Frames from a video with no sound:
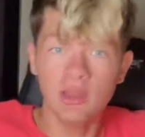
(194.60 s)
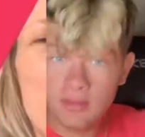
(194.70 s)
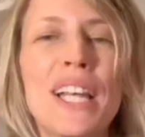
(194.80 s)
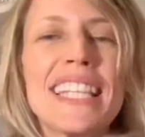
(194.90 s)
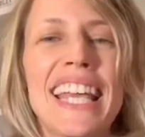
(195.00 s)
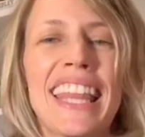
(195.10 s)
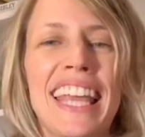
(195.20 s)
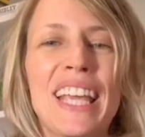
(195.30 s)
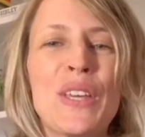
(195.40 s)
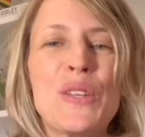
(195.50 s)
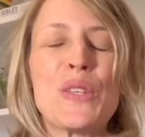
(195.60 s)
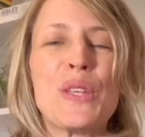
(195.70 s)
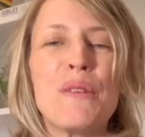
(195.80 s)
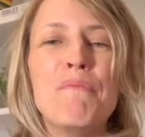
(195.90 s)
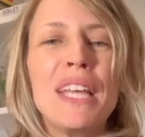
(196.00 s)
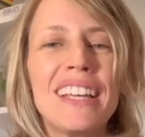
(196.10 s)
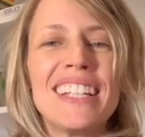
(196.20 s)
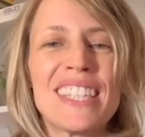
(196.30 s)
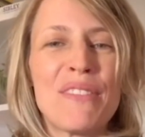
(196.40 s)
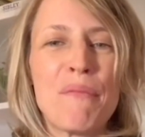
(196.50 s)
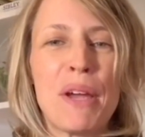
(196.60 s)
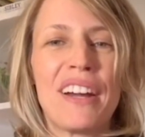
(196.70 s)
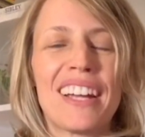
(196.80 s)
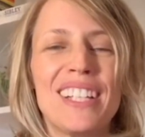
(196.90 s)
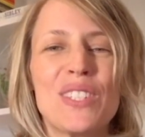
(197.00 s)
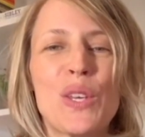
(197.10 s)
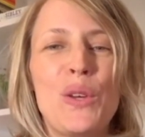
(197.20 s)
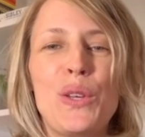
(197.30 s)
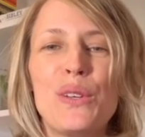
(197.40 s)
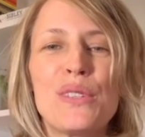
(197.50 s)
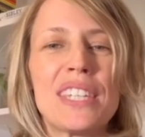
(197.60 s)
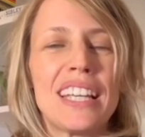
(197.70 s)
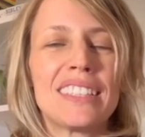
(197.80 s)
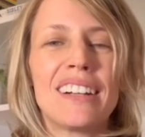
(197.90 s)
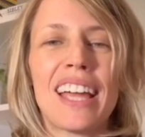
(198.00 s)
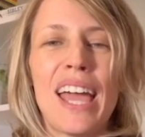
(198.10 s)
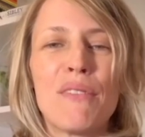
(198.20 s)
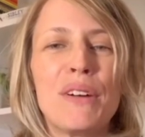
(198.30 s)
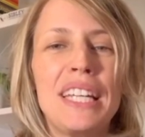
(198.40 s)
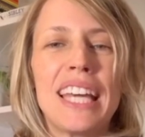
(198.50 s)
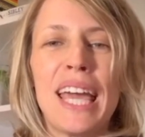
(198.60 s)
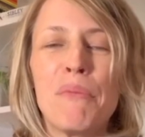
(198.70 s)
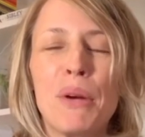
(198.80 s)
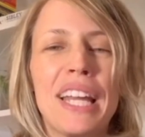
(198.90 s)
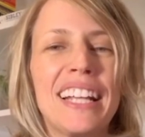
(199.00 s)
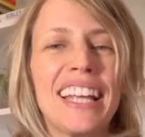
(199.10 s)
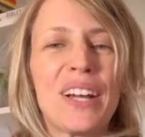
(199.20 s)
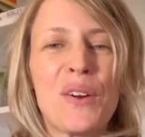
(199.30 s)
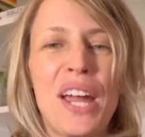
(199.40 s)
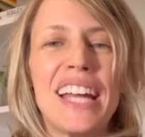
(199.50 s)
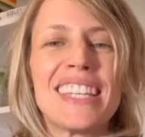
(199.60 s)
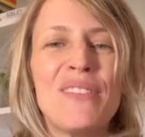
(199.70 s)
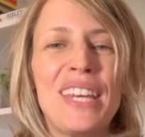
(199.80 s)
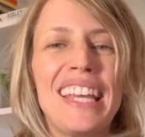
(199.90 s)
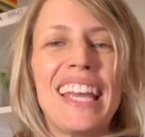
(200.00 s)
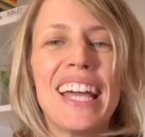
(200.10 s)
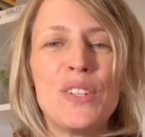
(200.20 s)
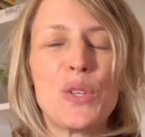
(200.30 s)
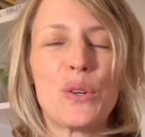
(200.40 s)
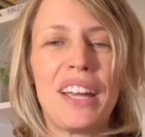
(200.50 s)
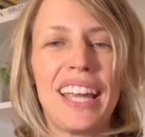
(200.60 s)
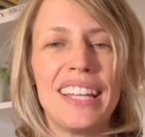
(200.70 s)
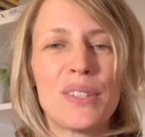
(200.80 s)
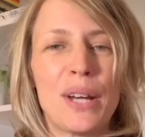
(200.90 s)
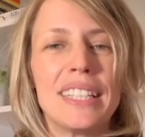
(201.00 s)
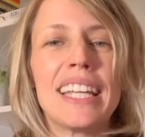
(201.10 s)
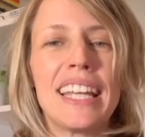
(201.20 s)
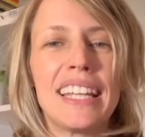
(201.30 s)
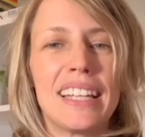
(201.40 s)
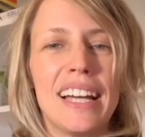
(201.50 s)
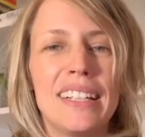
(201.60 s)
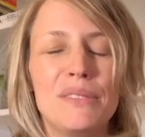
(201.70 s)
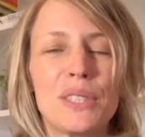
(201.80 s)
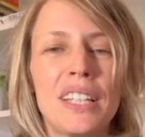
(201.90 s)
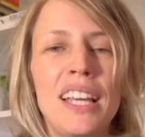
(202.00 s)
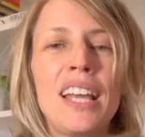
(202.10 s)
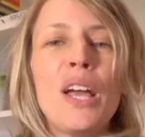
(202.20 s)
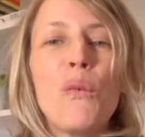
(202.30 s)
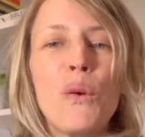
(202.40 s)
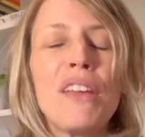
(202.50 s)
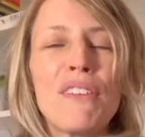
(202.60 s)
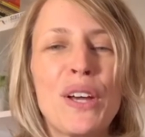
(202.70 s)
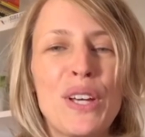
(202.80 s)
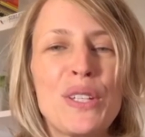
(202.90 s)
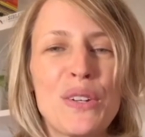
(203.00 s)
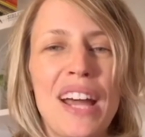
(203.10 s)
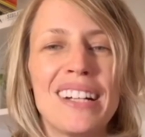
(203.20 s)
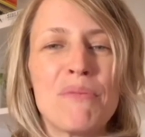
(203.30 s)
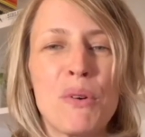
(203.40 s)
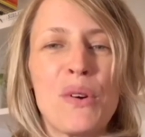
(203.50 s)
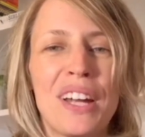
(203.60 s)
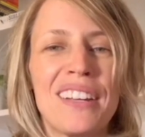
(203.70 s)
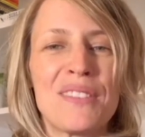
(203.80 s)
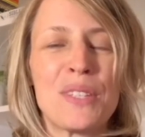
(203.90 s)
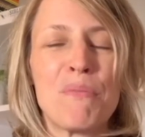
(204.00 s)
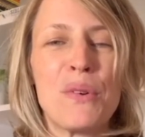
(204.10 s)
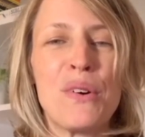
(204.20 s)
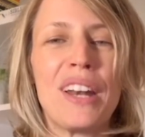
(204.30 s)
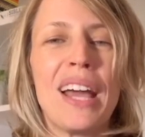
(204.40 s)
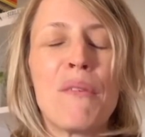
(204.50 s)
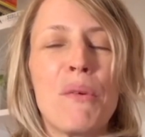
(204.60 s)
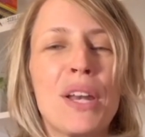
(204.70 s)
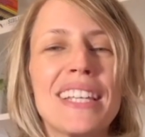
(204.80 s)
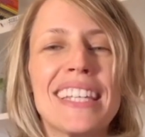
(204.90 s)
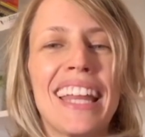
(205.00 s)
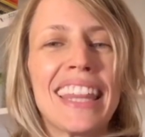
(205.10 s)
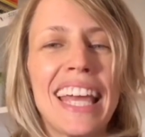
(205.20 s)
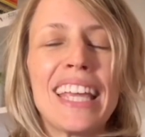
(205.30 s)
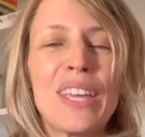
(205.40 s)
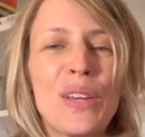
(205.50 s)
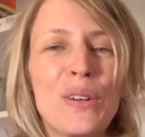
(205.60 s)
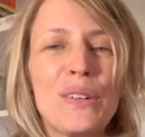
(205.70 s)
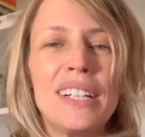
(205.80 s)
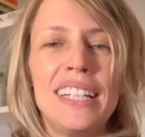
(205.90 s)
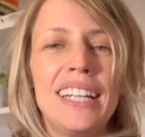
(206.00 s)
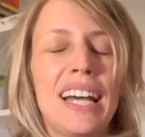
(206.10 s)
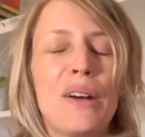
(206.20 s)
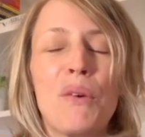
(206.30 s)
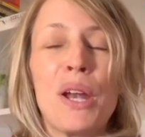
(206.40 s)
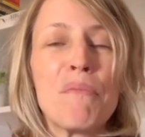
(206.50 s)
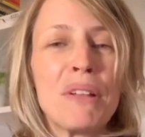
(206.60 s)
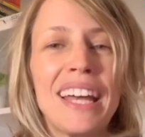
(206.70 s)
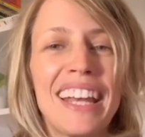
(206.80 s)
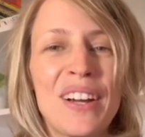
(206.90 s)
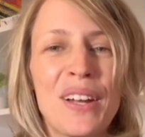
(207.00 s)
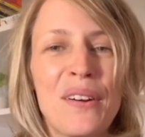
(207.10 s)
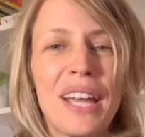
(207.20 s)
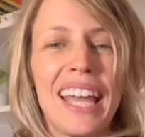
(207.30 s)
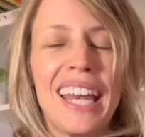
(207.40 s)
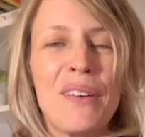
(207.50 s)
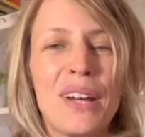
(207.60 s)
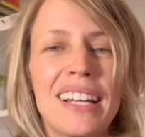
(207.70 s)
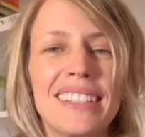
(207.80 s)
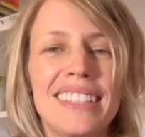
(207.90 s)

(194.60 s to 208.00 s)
I want to say thank you to the millions of Americans who use TikTok every day, bringing their creativity and joy into our daily lives. We've heard your outpouring of support and we want to say thank you. We're not planning on going anywhere.